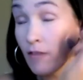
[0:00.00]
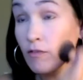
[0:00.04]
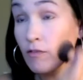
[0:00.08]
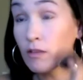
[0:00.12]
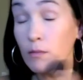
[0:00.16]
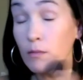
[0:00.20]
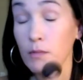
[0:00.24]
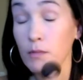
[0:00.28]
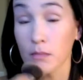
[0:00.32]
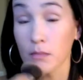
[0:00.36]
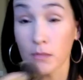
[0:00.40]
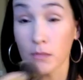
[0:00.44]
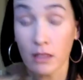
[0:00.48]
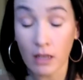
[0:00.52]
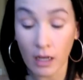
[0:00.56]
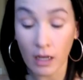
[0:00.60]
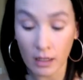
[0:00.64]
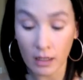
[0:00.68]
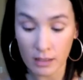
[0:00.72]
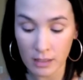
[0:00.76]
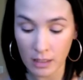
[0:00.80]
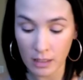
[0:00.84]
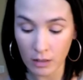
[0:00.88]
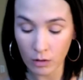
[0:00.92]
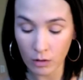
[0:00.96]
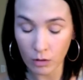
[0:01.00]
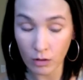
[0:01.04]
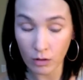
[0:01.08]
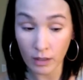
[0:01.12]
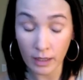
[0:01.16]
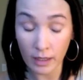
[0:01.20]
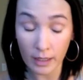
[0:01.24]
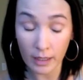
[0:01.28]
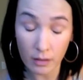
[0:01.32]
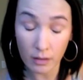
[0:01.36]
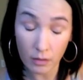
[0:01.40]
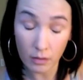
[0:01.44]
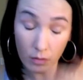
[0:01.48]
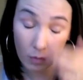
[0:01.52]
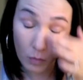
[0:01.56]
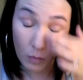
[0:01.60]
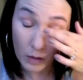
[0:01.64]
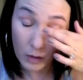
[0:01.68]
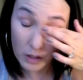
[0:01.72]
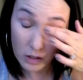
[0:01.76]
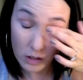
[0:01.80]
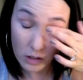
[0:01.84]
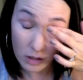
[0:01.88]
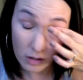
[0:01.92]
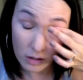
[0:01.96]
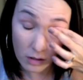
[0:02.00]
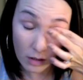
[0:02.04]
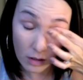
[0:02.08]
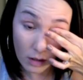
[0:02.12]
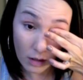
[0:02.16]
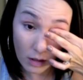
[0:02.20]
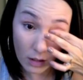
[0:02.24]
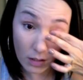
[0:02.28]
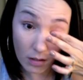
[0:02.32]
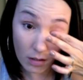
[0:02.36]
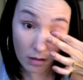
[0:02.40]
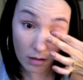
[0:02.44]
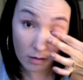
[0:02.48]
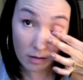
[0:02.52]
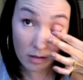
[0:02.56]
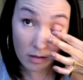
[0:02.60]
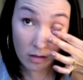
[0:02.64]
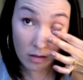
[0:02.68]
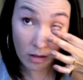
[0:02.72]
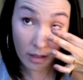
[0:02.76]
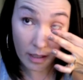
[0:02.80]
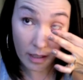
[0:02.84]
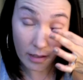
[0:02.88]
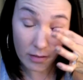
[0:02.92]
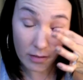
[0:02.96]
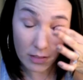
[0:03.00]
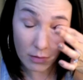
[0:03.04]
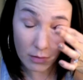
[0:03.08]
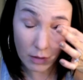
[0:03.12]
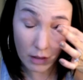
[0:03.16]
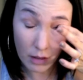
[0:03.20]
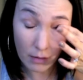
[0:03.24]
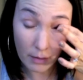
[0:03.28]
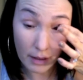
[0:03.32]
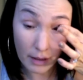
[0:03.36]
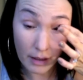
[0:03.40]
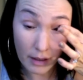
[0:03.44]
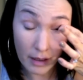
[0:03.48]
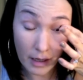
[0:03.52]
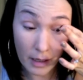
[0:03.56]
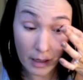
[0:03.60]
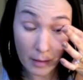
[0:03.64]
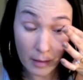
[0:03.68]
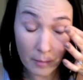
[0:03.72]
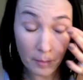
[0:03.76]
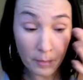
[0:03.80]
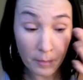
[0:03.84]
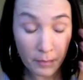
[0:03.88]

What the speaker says: the bismuth oxychloride, which, sorry, I have something in my eye,